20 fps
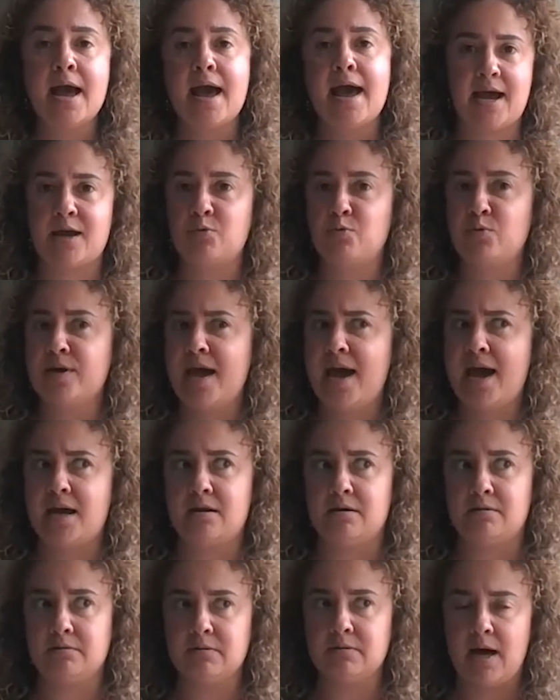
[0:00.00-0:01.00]
And we had
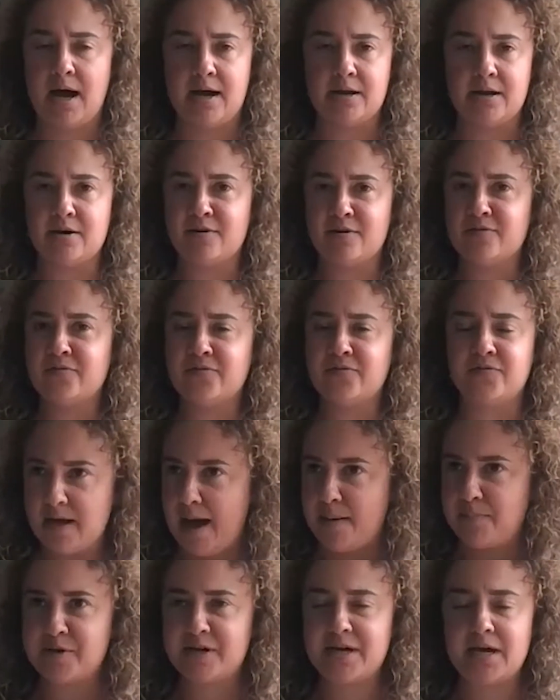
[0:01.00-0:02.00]
a lot of
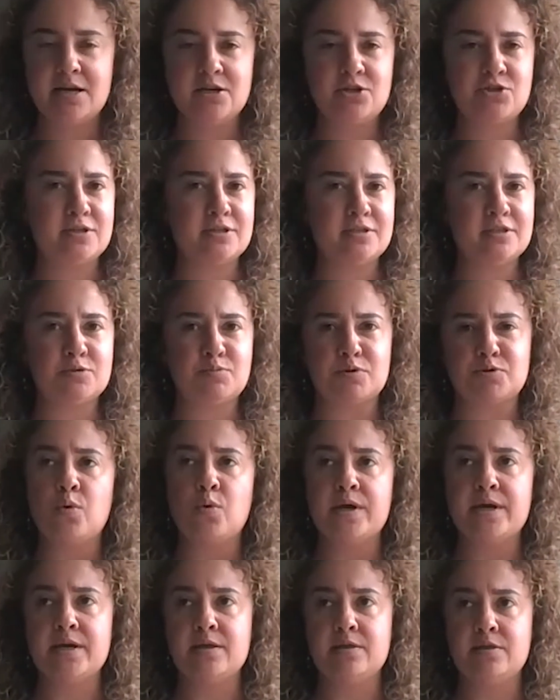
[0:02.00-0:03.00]
applications.
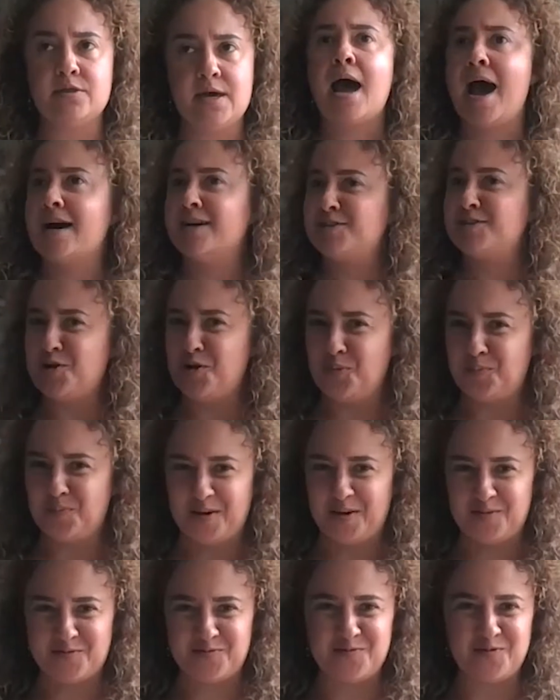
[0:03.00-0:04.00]
We asked
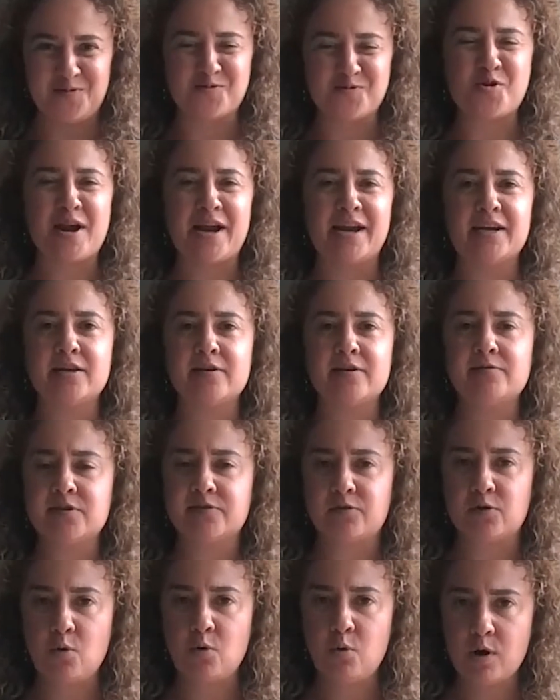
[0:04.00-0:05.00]
a variety of
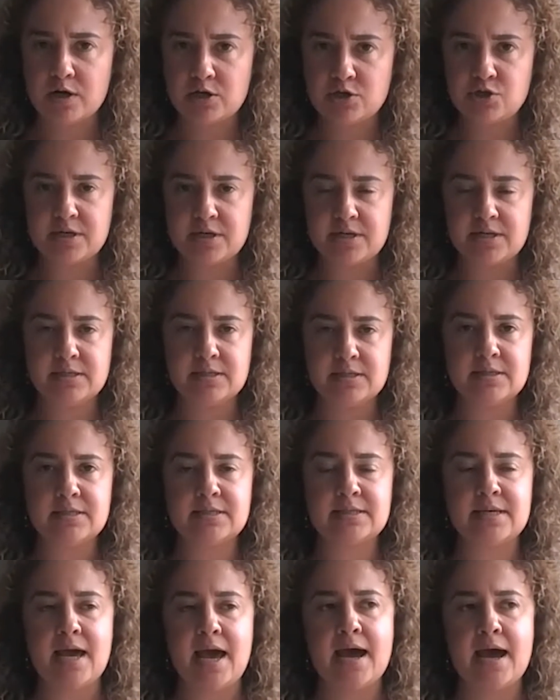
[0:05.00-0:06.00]
different
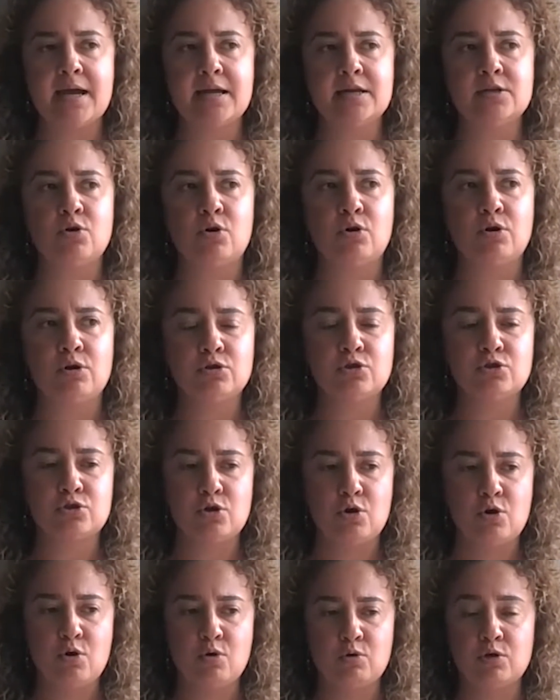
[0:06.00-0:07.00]
questions and
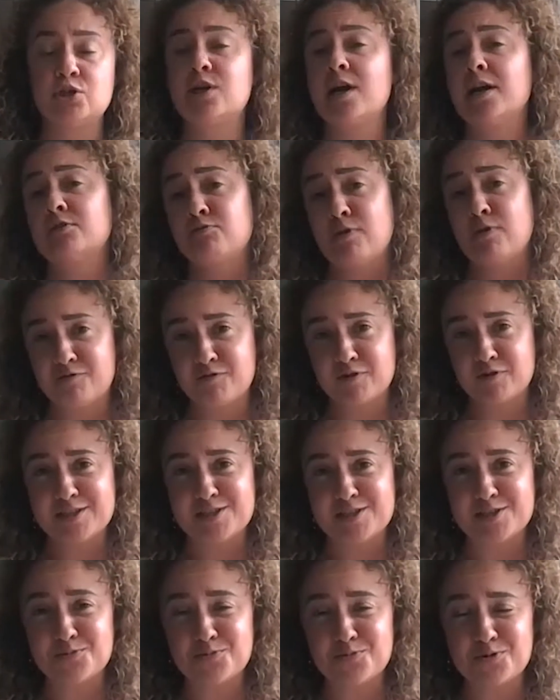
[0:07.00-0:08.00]
also checked
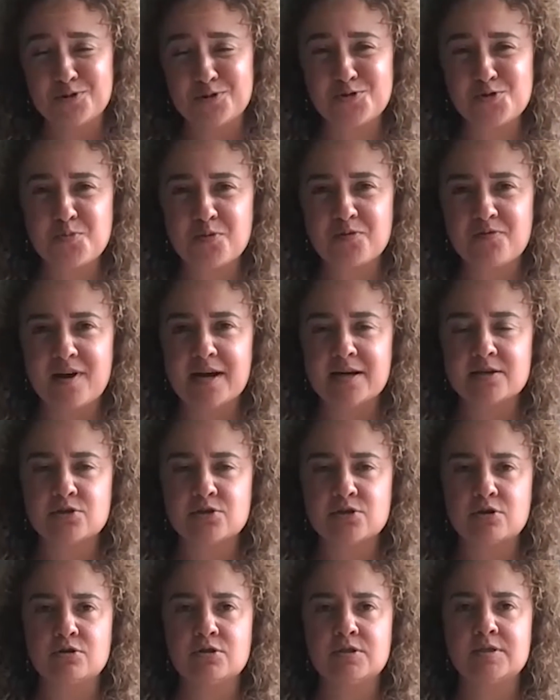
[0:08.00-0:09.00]
references with
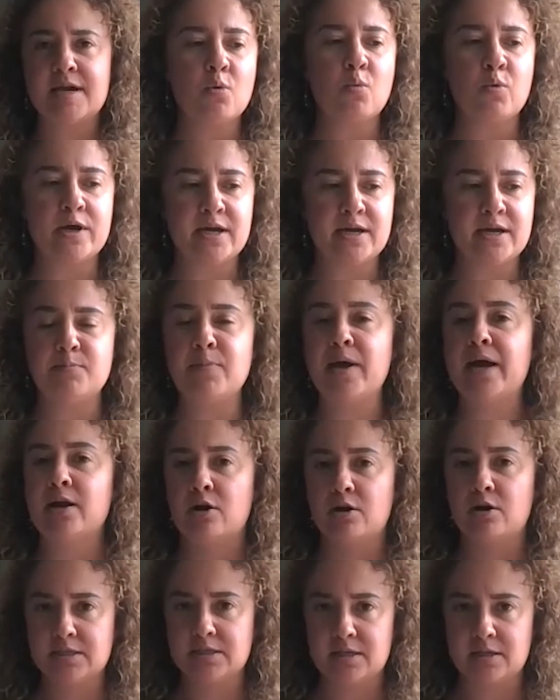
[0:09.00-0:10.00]
supervisors. We made
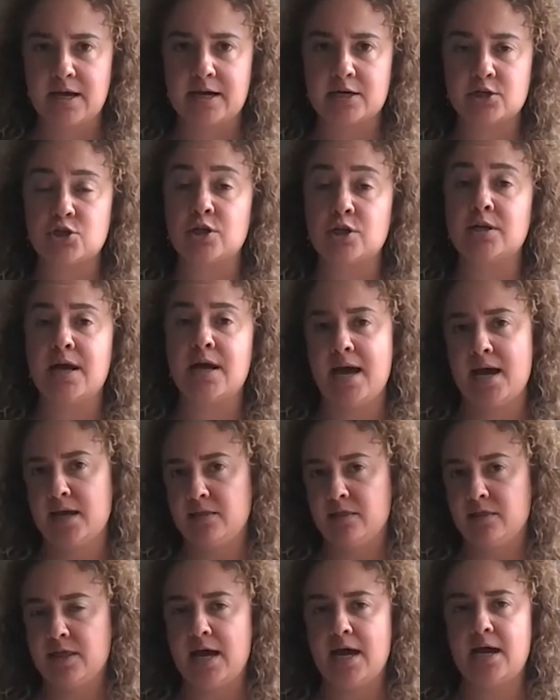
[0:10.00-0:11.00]
our selection
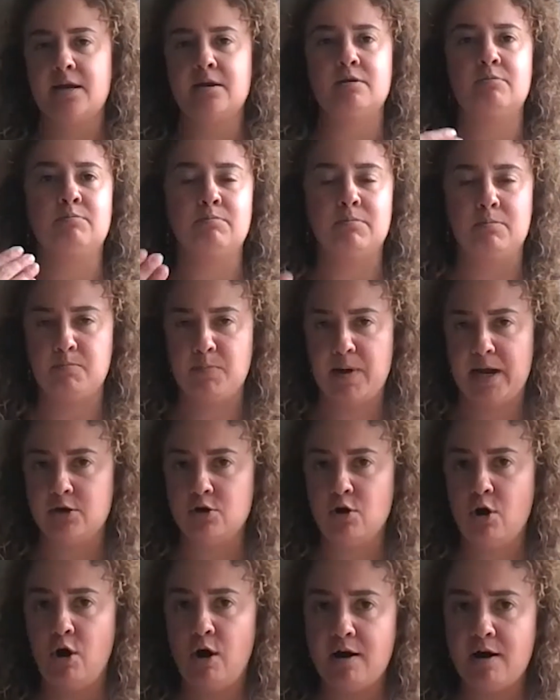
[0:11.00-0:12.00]
and then made
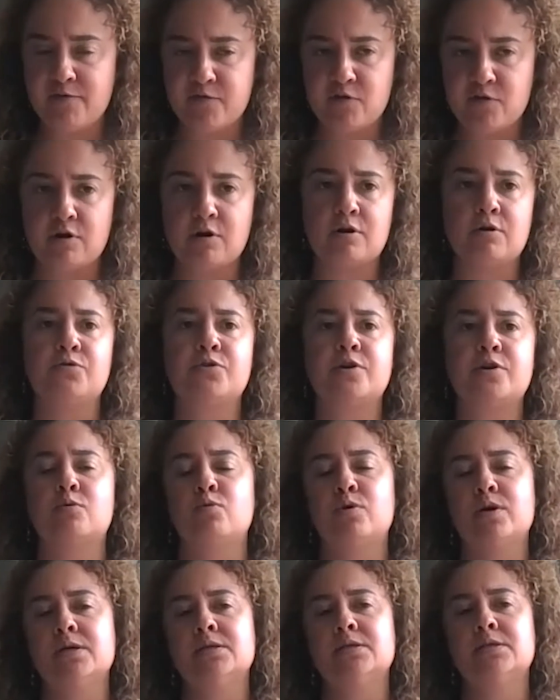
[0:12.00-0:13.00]
an offer. There
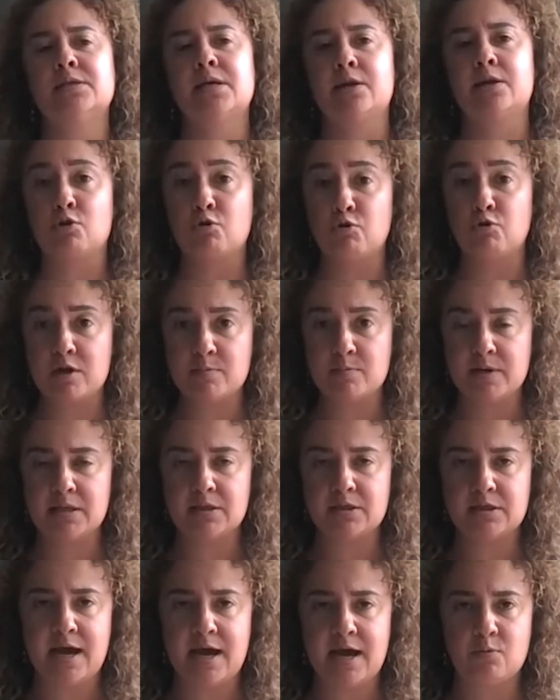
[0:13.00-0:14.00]
was an
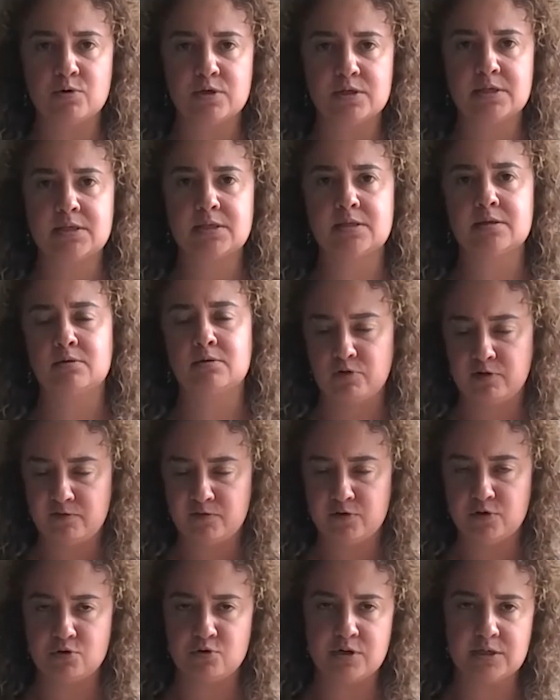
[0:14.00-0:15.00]
agreement that was
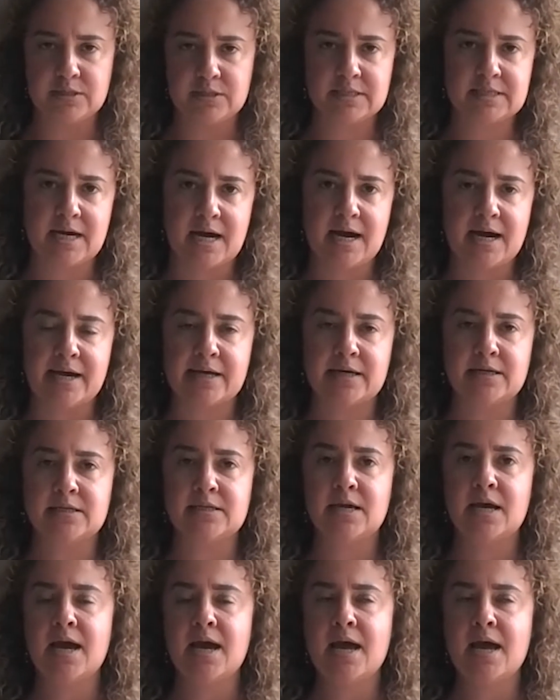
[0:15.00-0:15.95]
reviewed and signed.